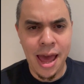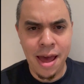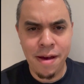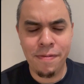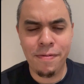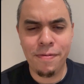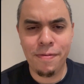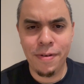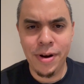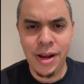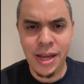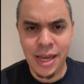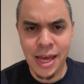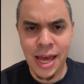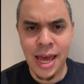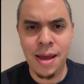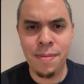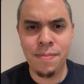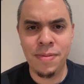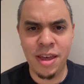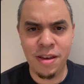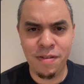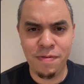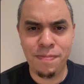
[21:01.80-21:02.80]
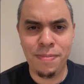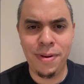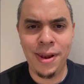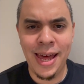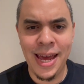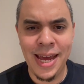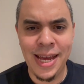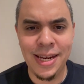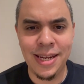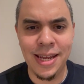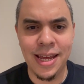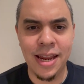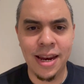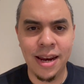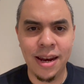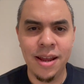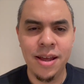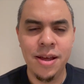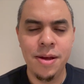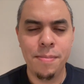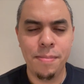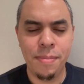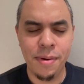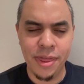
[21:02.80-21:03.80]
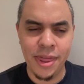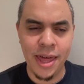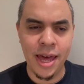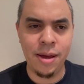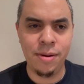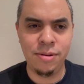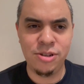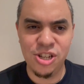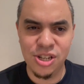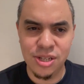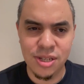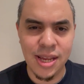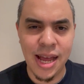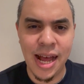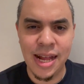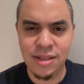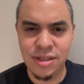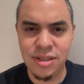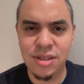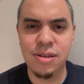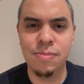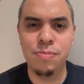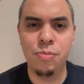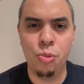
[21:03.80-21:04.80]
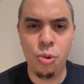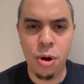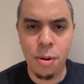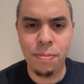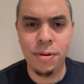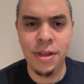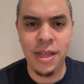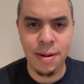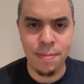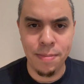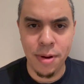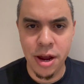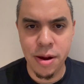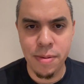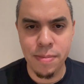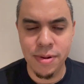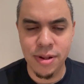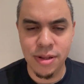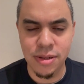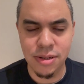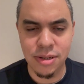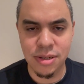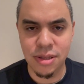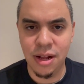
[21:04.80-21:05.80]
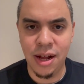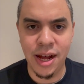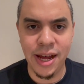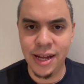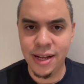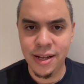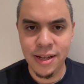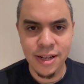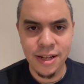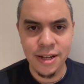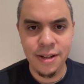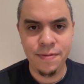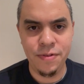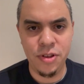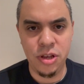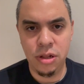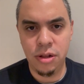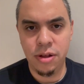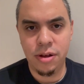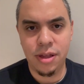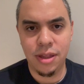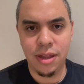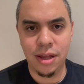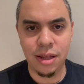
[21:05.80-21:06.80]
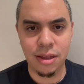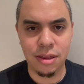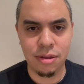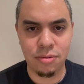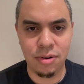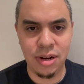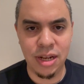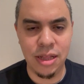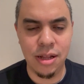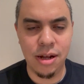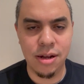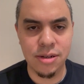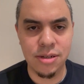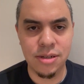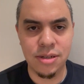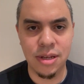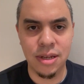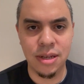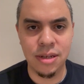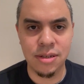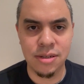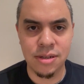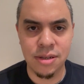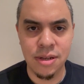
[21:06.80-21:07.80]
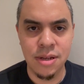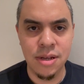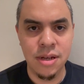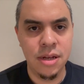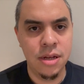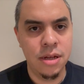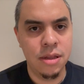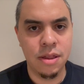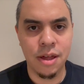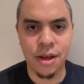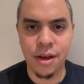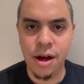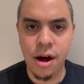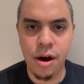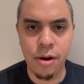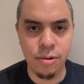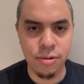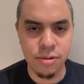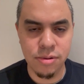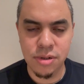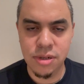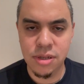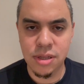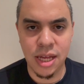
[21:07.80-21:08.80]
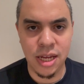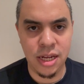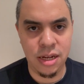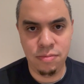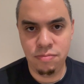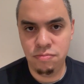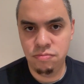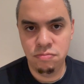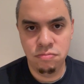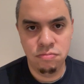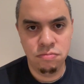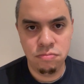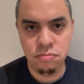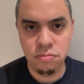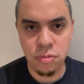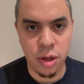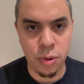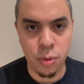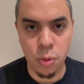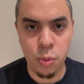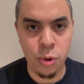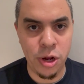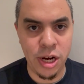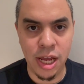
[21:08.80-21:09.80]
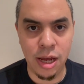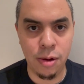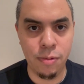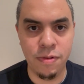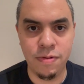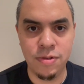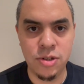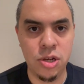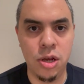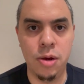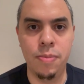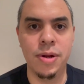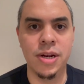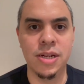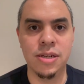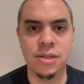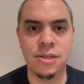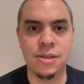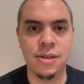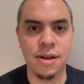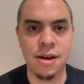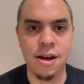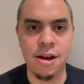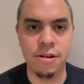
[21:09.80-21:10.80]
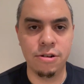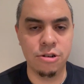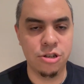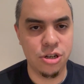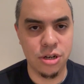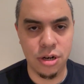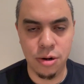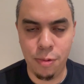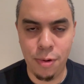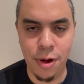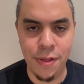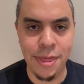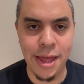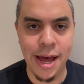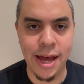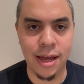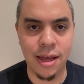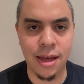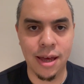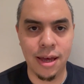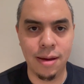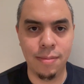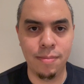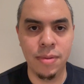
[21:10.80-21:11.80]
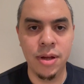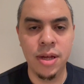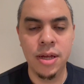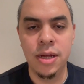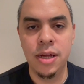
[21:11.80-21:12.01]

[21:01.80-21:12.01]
every game they've played in, but they just had some wobbly moments. Like you look at their 3 losses, the Colts, they were winning with 2 minutes to go. Should have won that game.